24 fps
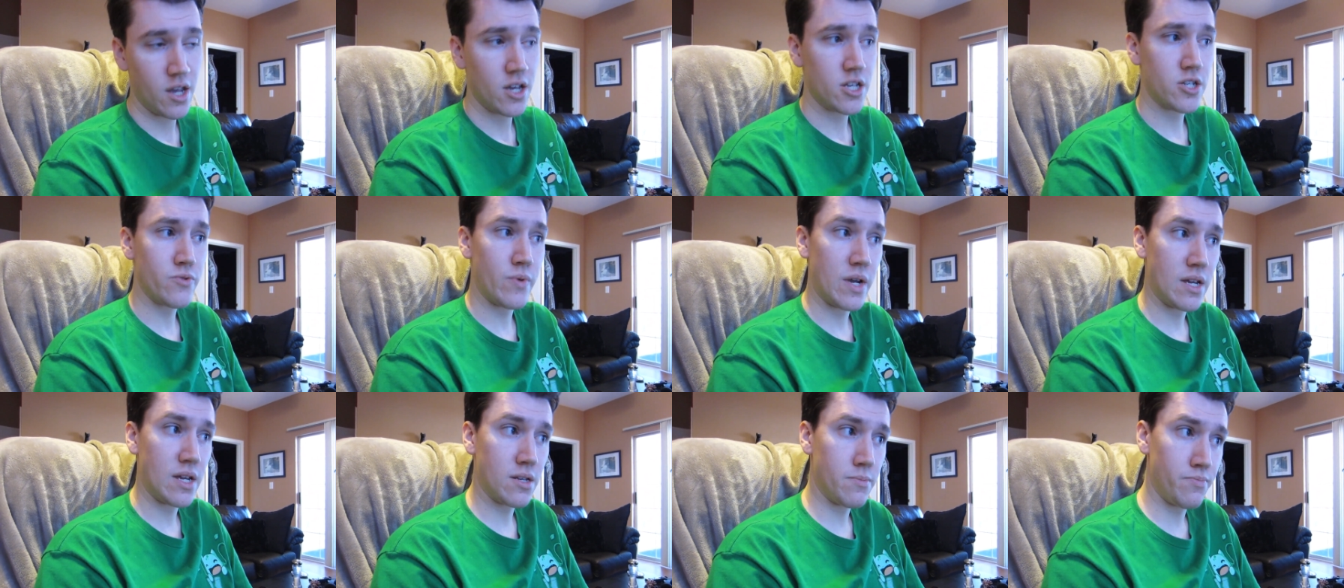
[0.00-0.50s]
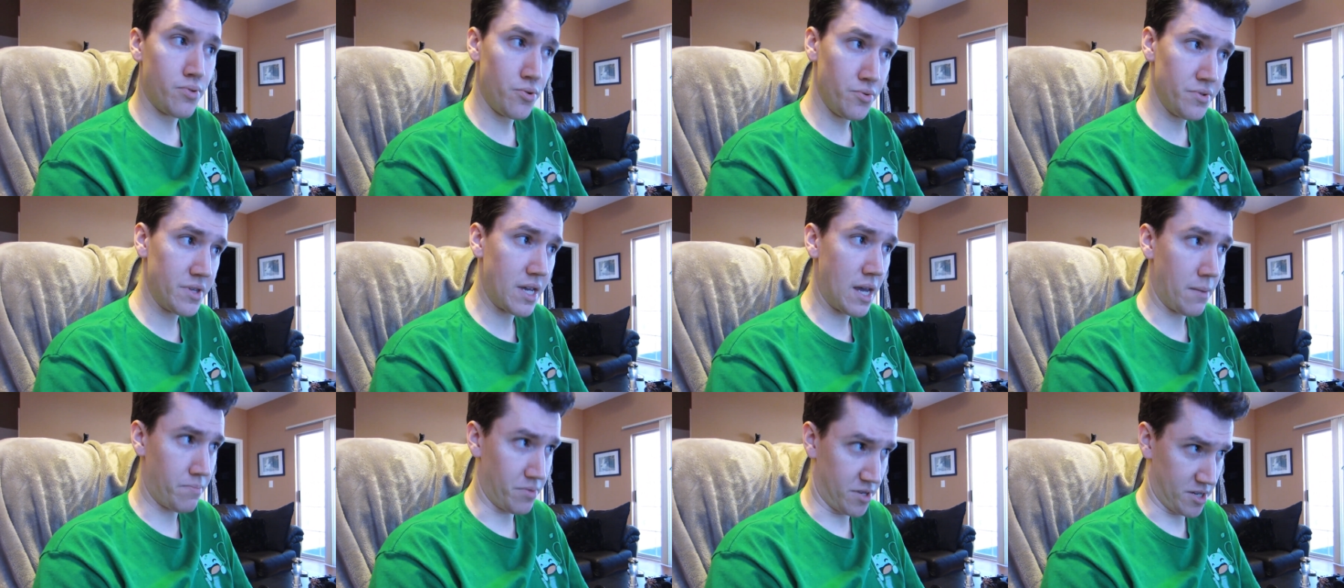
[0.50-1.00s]
So we had to pull
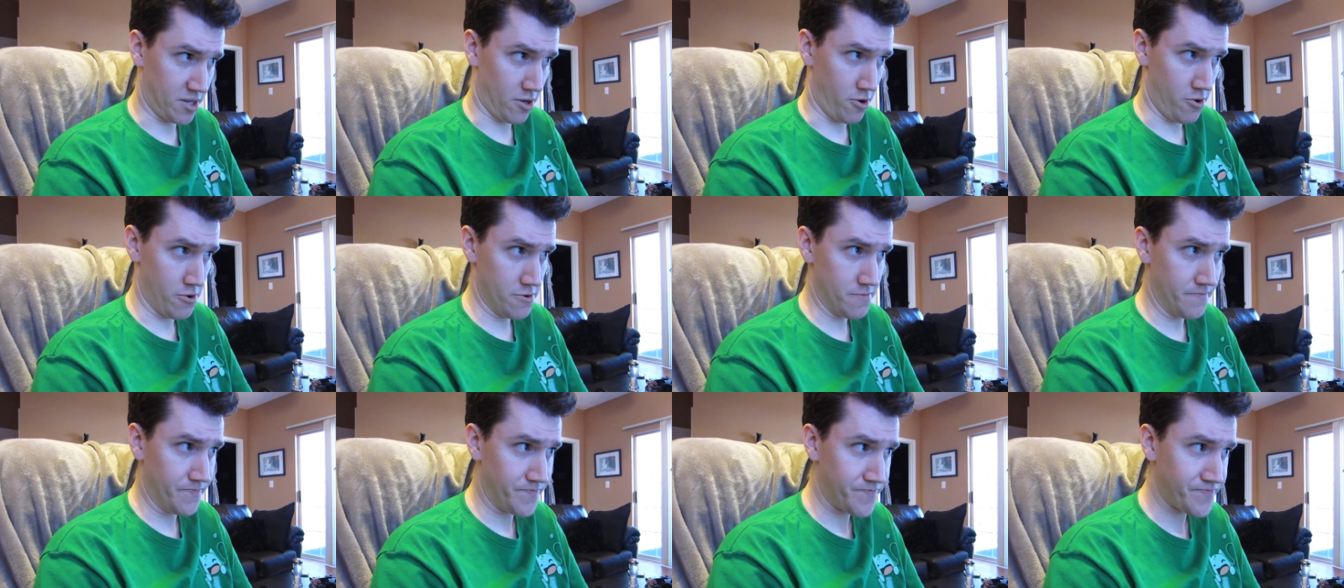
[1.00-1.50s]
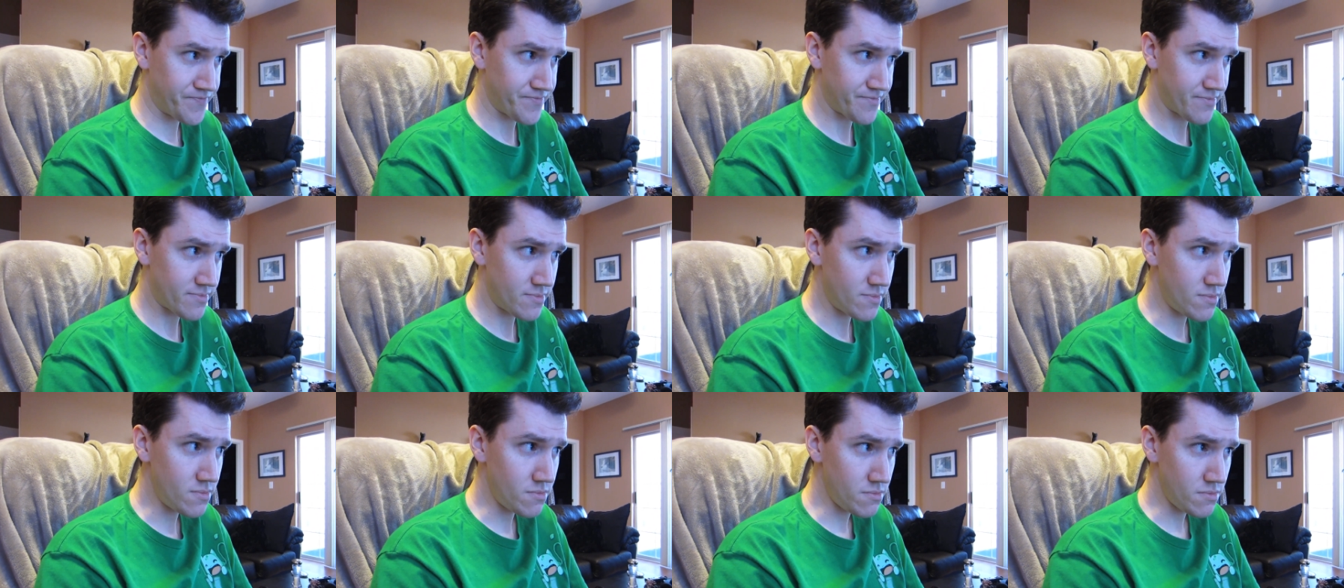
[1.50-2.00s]
the episode,
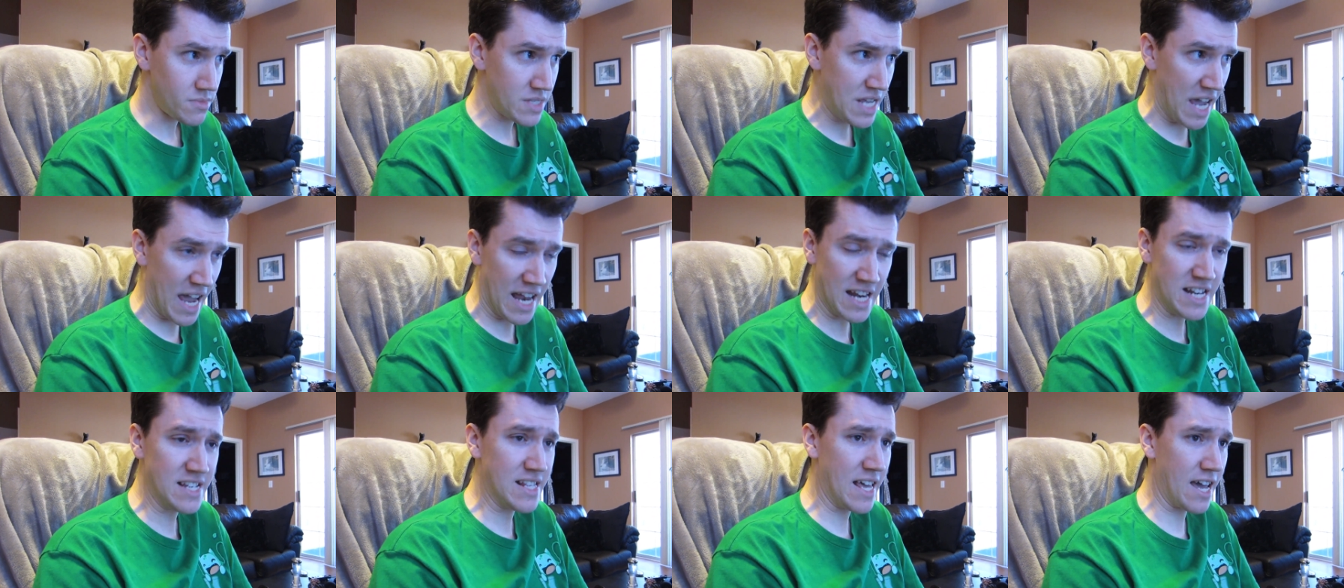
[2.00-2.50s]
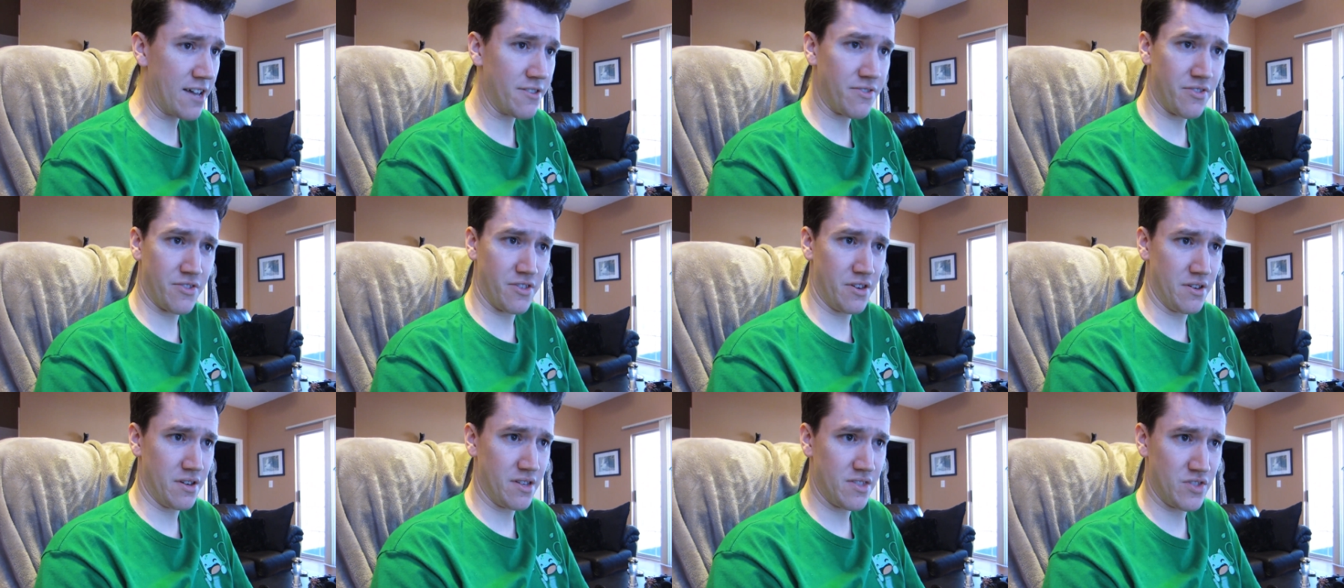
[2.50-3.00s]
edit
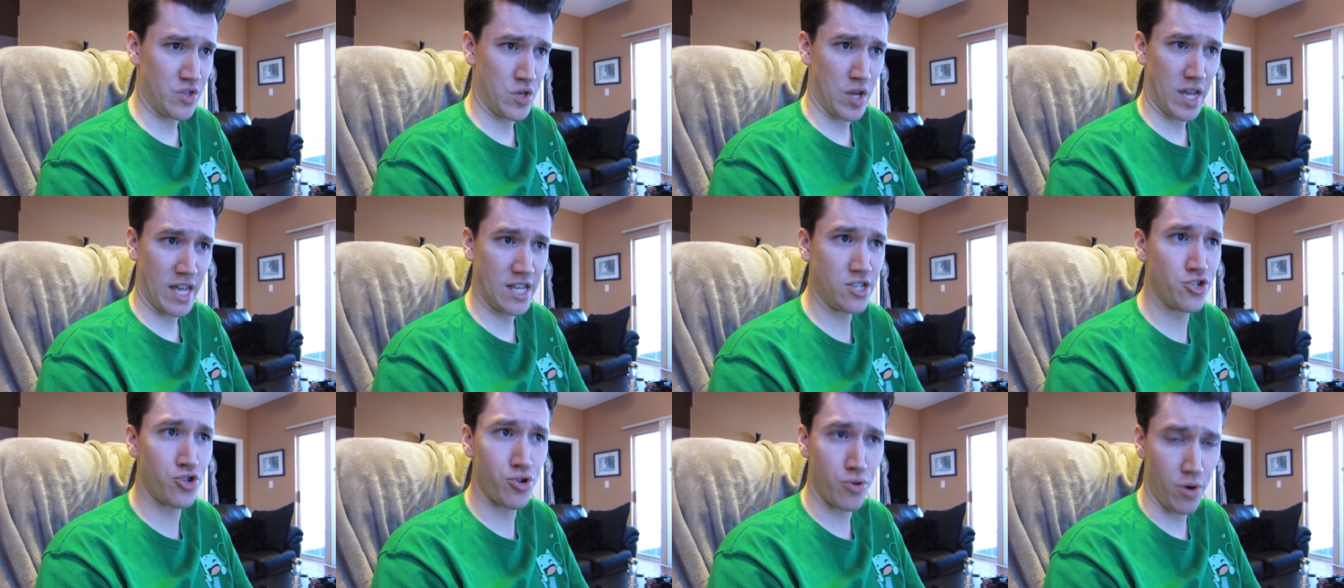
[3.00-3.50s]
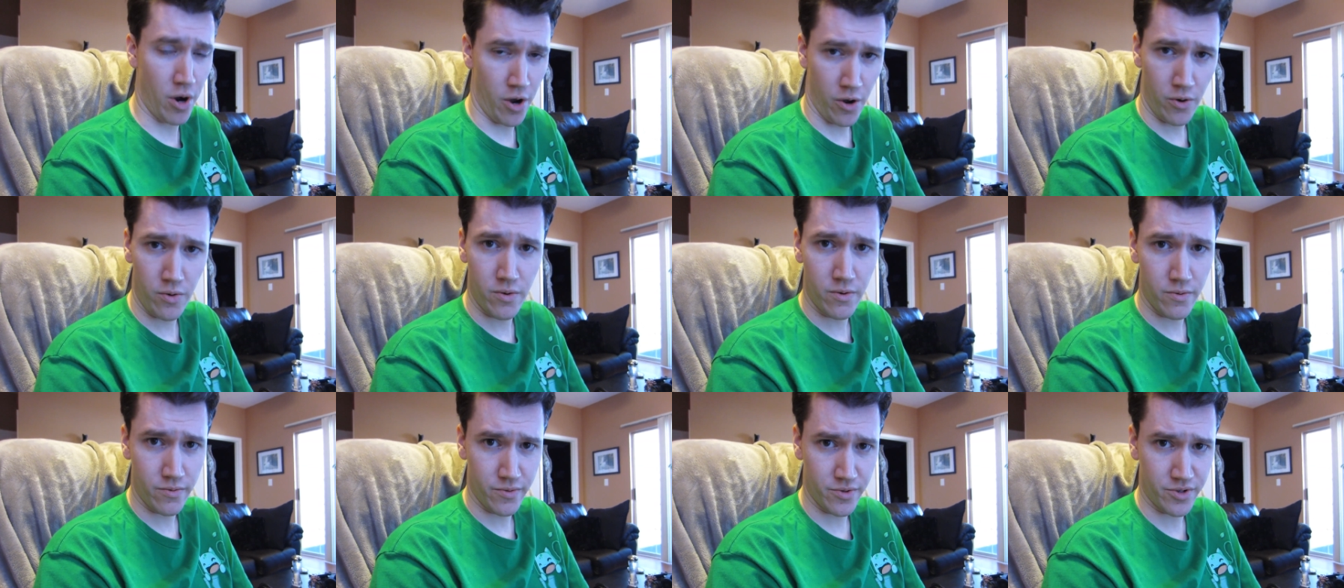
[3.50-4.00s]
out the, the
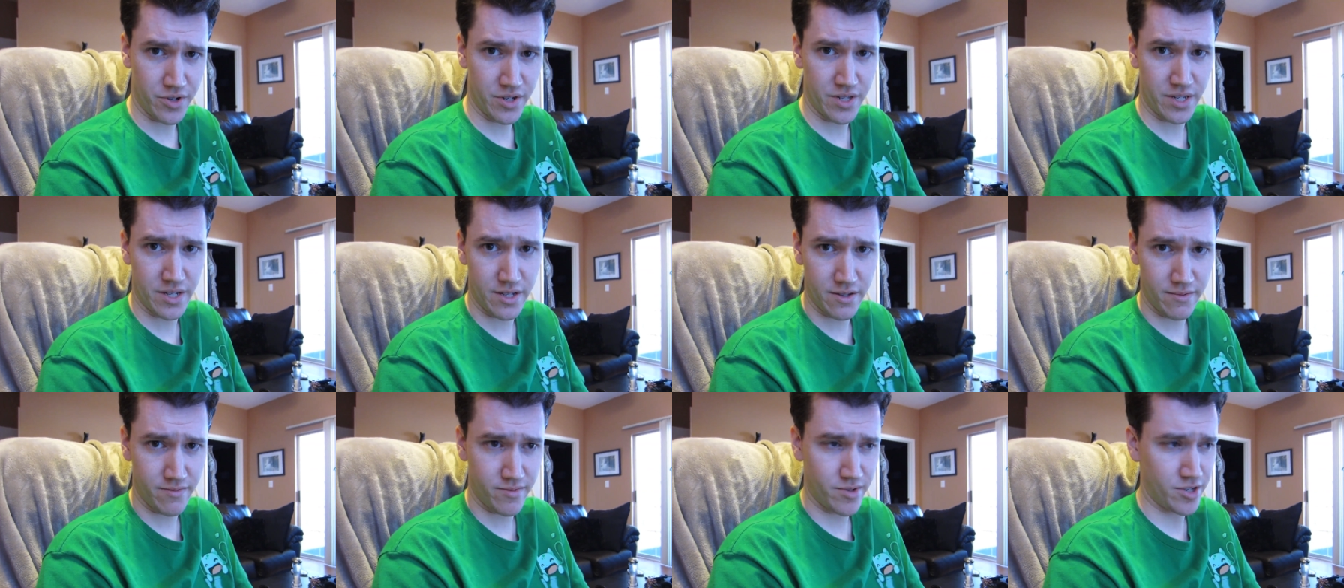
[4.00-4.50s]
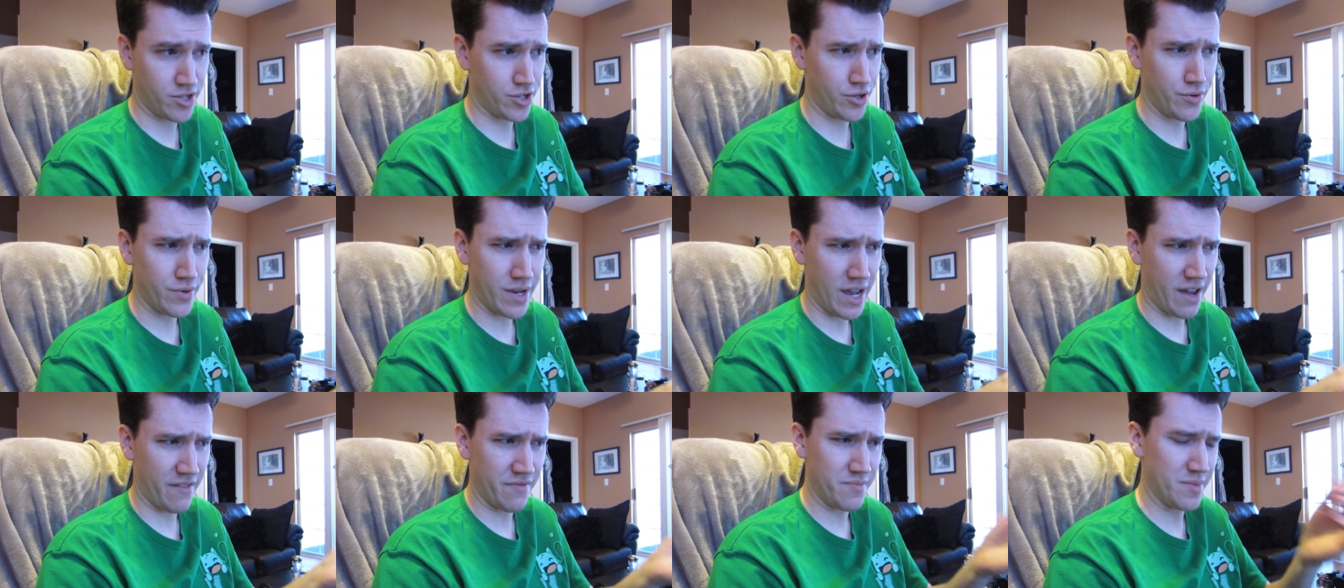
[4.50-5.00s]
intro, which is two
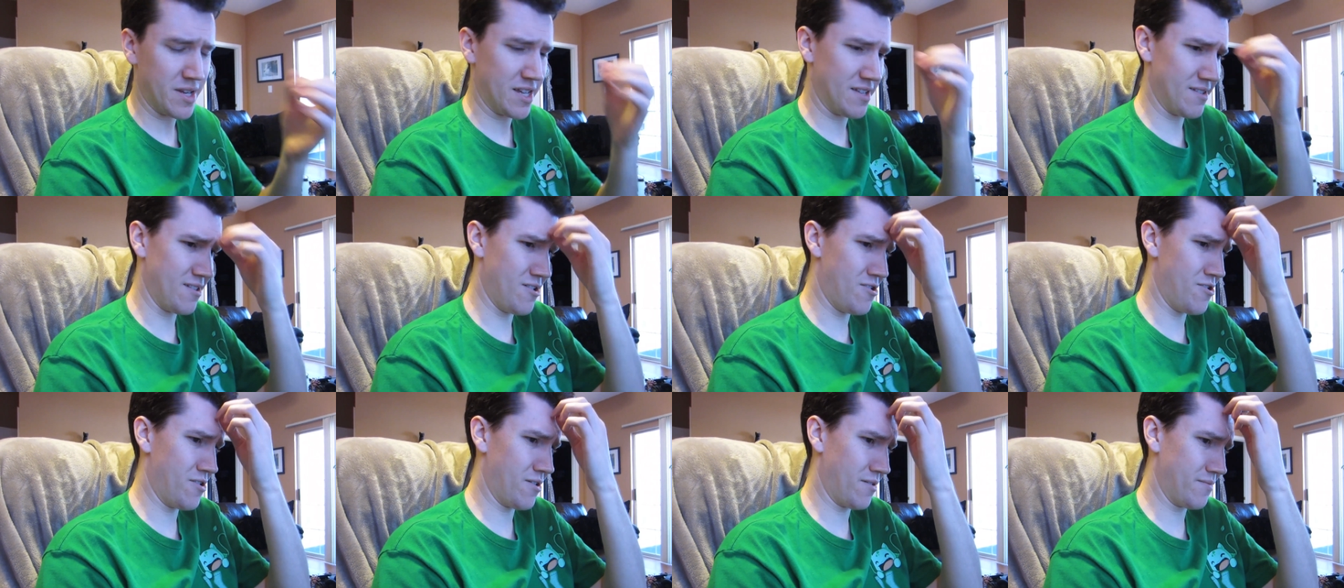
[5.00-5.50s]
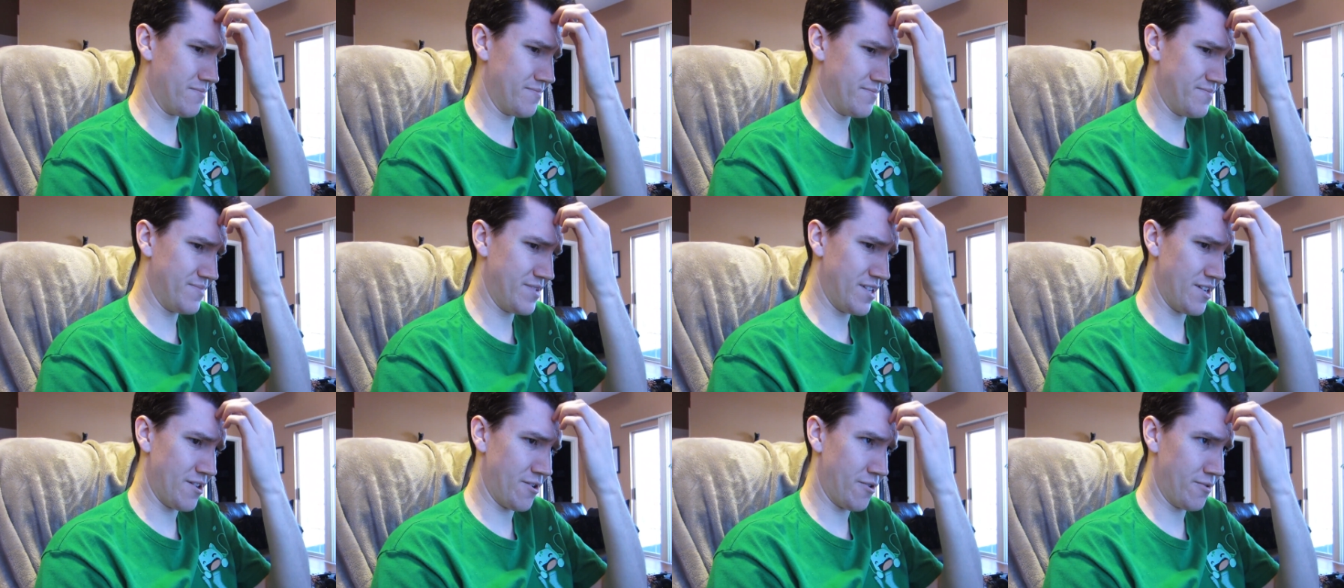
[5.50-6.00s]
and a half minute long,
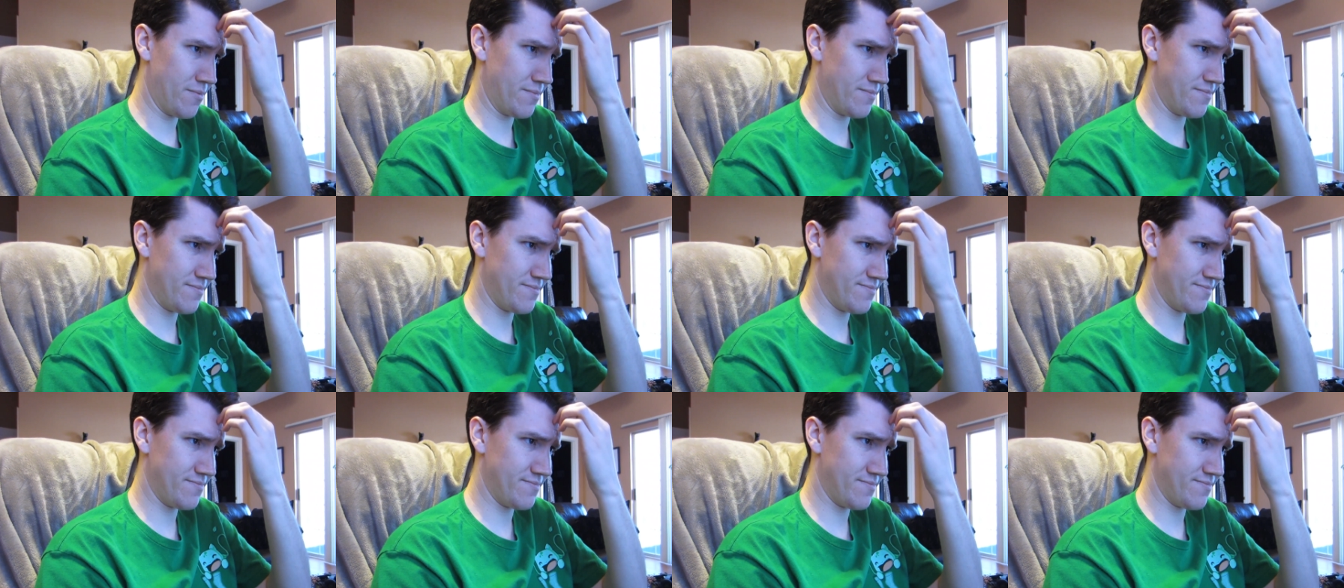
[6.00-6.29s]
you know,